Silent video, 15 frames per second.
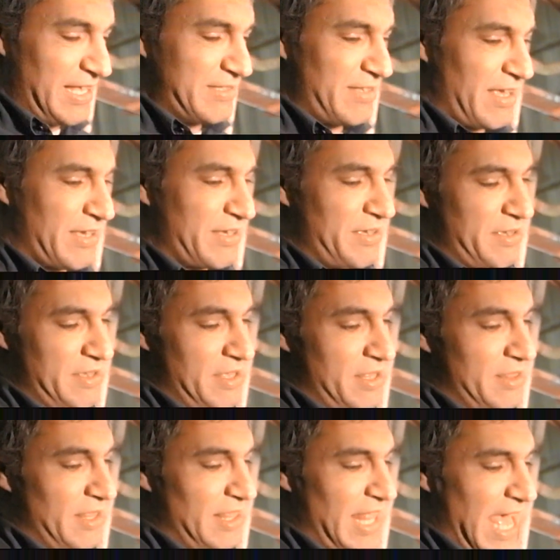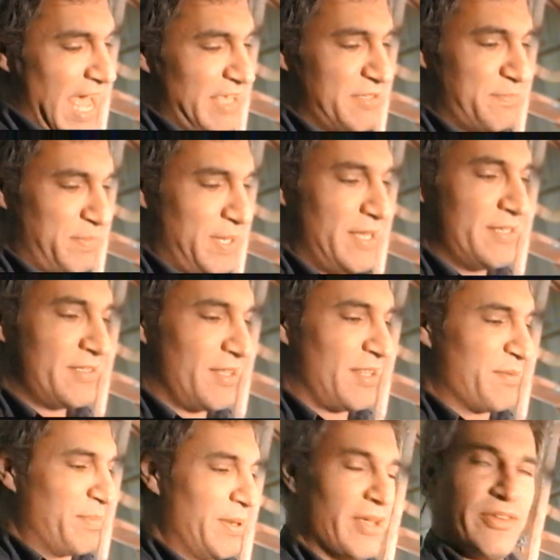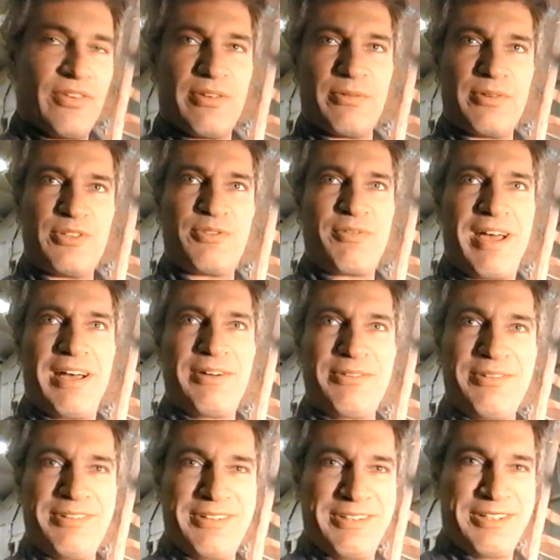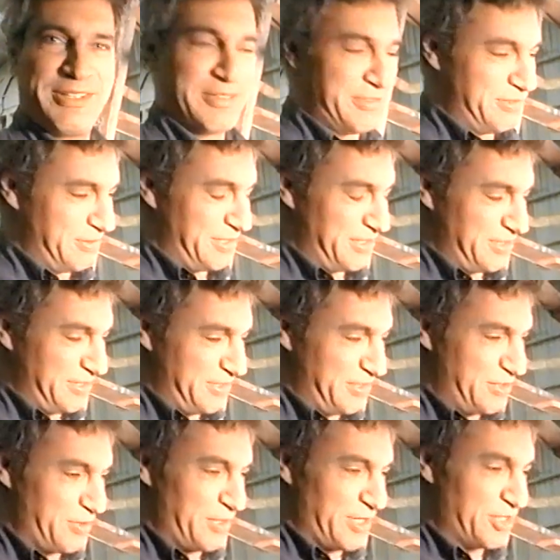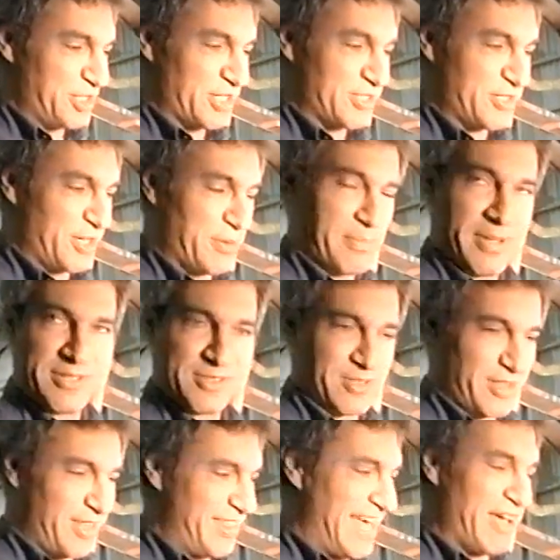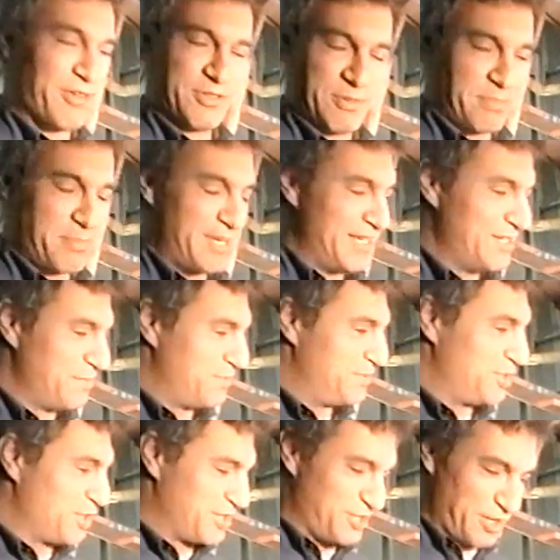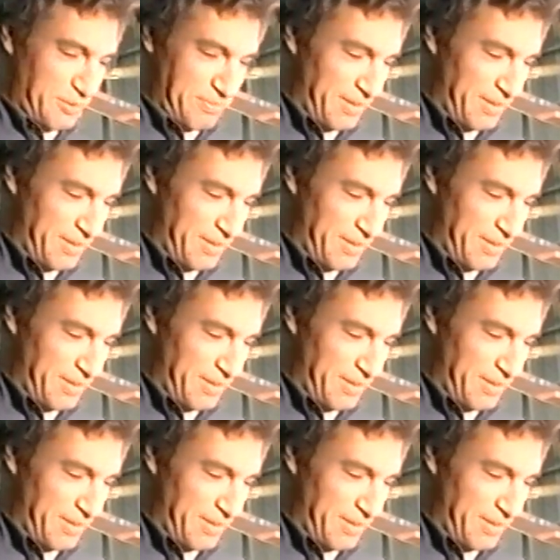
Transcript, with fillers: It's like the last piece of the puzzle is found, you know, when you're doing the jigsaw puzzle, the thousand piece jigsaw